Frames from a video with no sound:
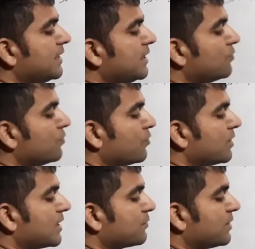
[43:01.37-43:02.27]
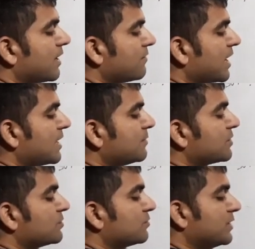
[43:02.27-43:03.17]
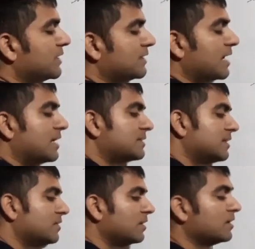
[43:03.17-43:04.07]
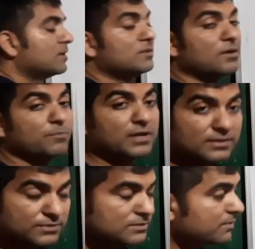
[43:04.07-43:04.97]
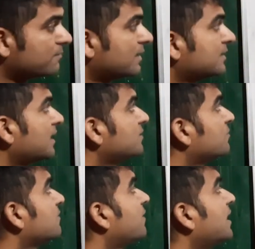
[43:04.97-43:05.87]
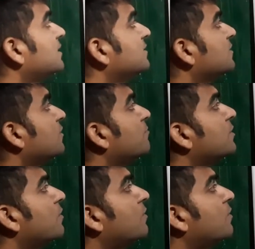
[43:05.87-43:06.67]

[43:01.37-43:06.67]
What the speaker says: you know that we have 9 because they are asking number divisible by 9. Okay, find the number,